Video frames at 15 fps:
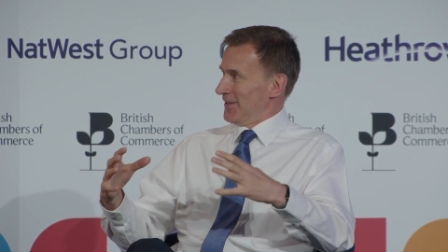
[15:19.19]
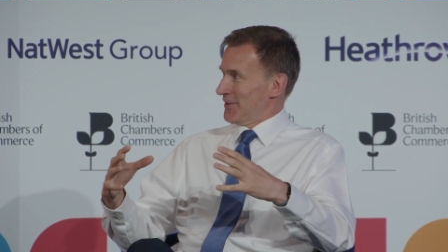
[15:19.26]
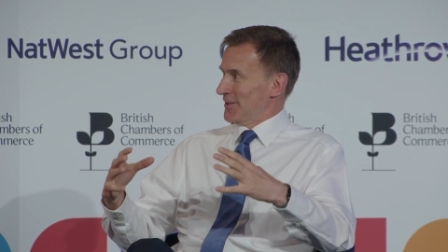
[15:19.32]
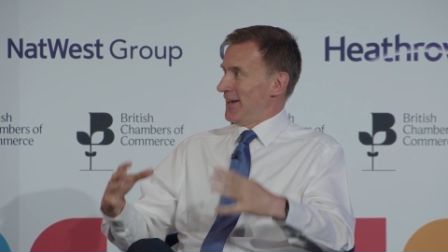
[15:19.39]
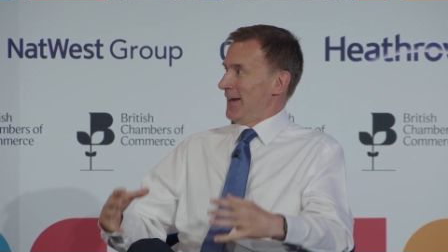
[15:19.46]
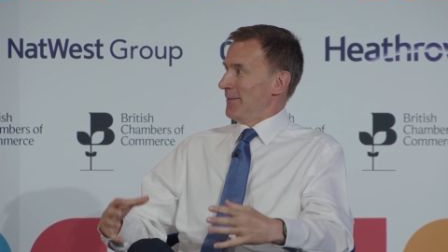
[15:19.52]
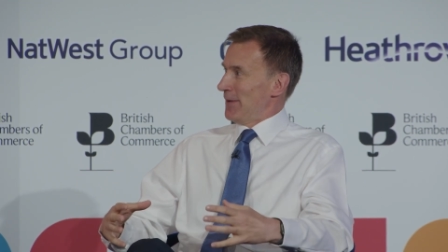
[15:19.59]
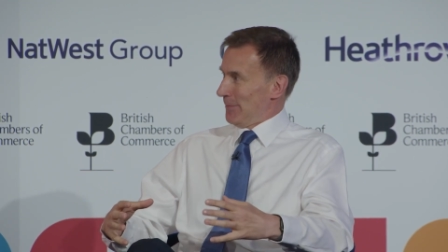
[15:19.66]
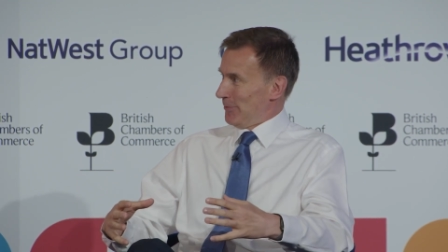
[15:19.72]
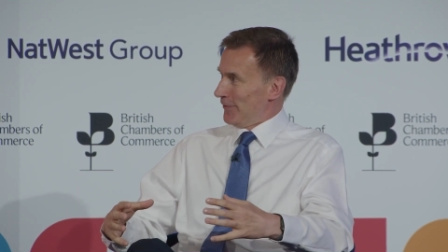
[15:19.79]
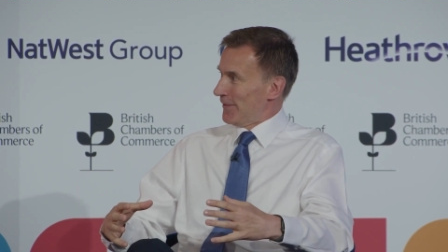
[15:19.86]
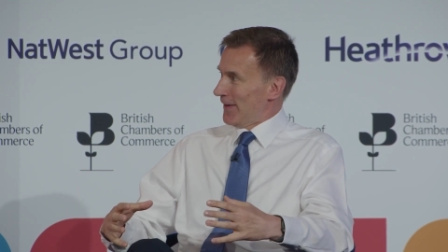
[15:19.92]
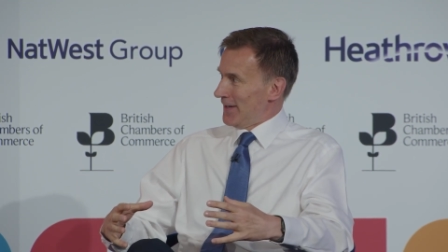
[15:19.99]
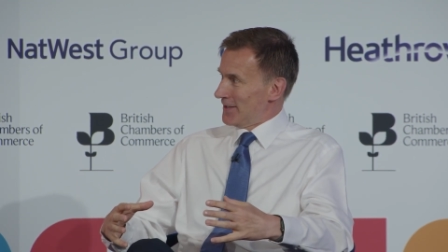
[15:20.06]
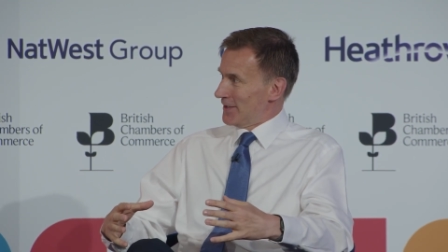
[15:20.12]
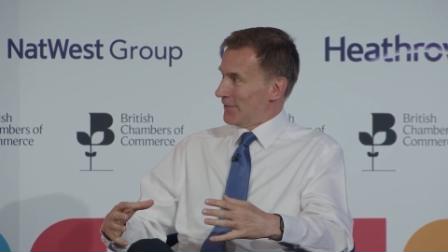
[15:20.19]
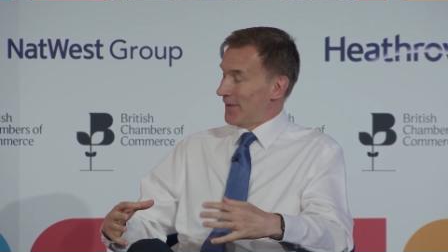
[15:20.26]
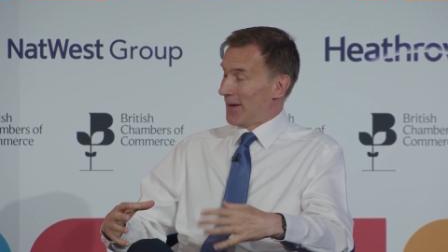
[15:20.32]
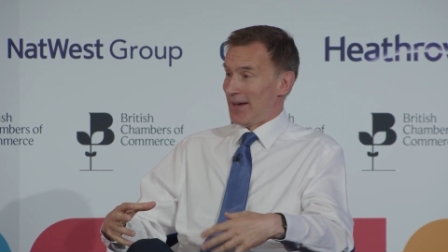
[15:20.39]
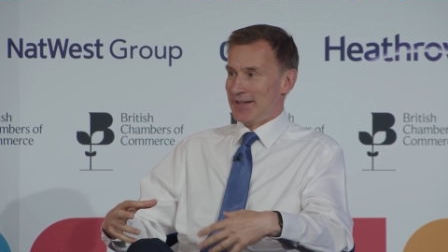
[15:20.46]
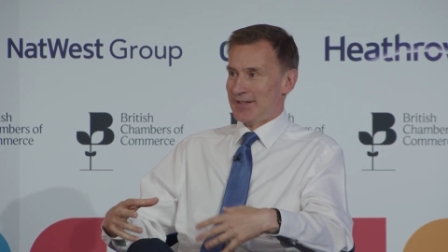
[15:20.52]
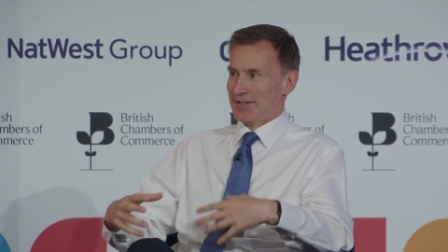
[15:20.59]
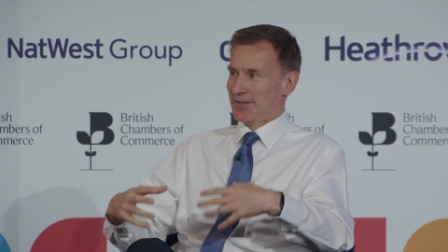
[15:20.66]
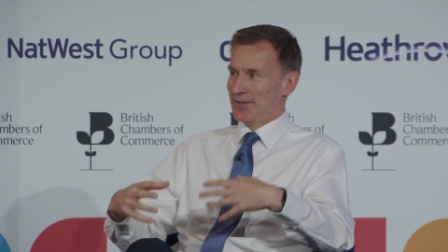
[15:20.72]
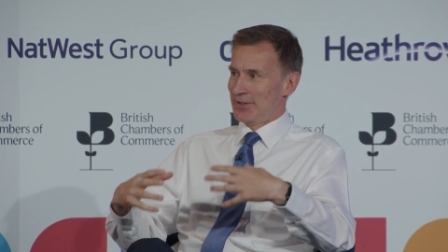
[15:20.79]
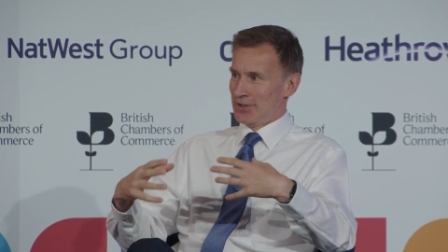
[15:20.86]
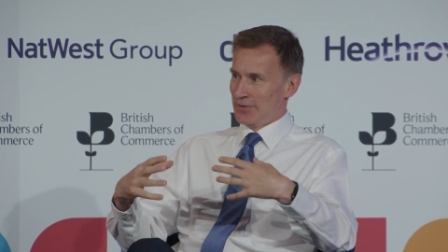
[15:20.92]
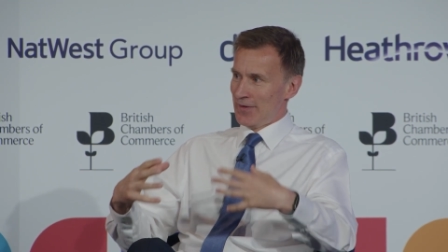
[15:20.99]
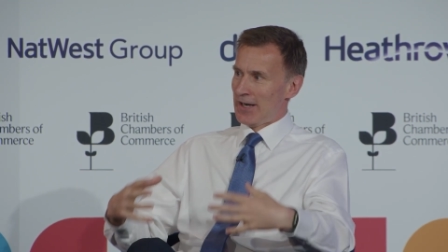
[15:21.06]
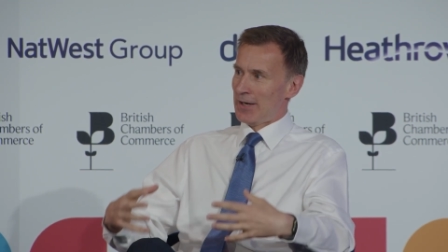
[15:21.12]
seeing people face to face,
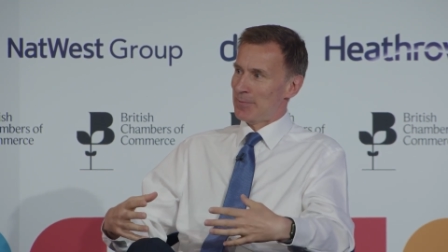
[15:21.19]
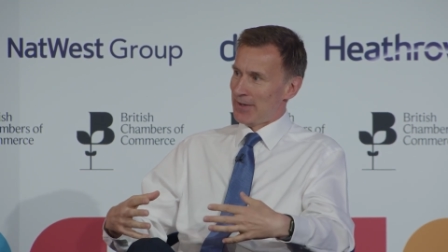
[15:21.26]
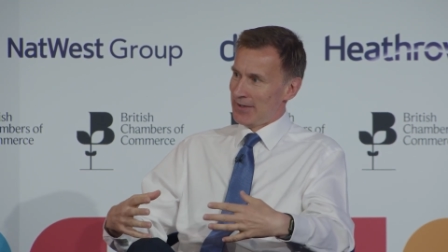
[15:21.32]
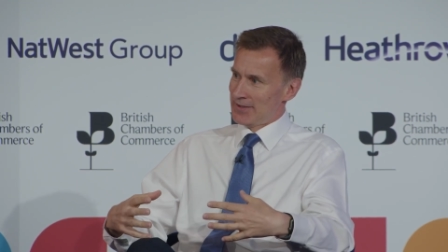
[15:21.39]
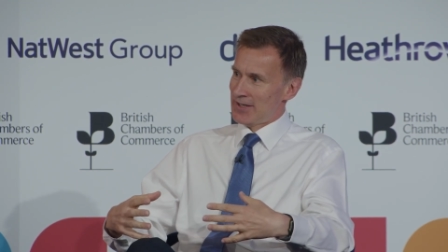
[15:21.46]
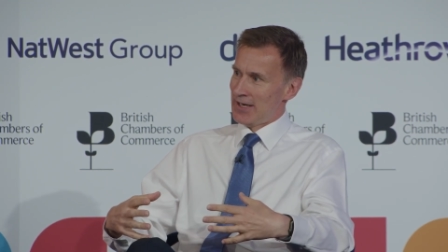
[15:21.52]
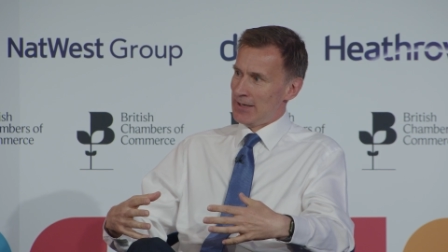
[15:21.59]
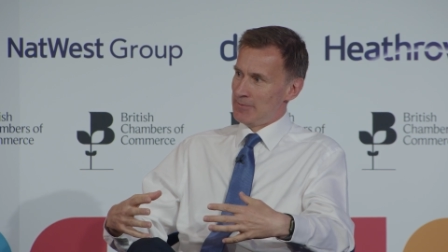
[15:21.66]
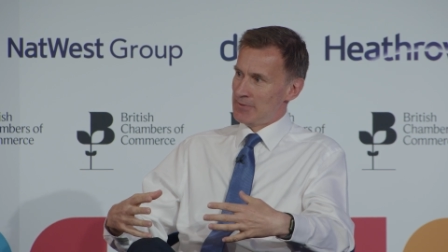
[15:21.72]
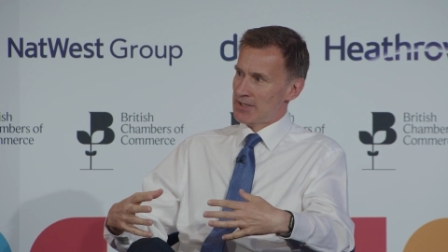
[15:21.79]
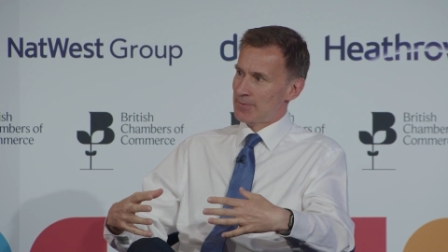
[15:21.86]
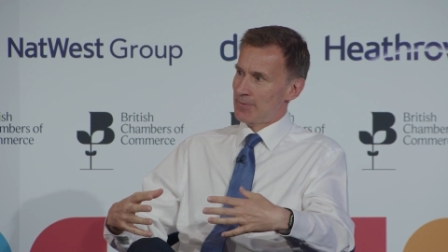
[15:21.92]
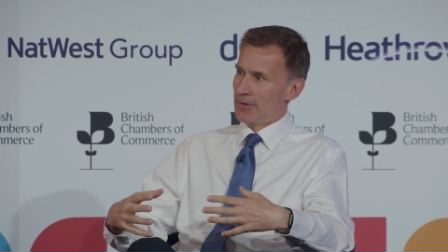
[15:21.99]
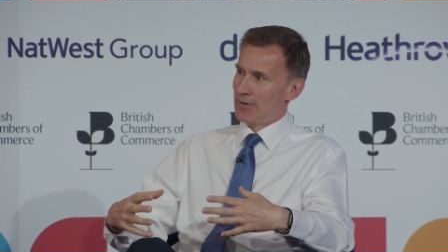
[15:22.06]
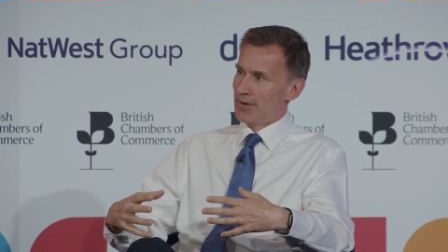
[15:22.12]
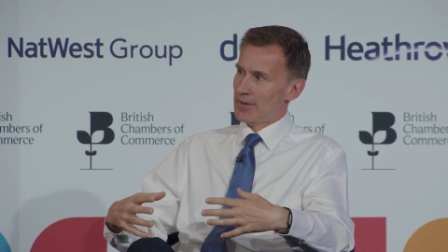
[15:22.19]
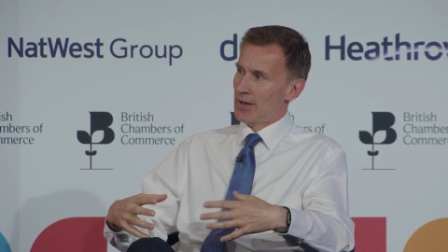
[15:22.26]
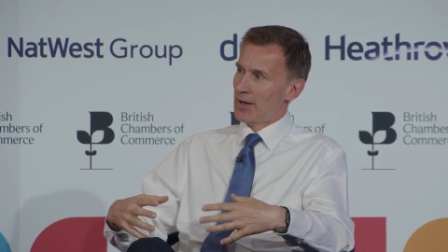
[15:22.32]
developing team spirit.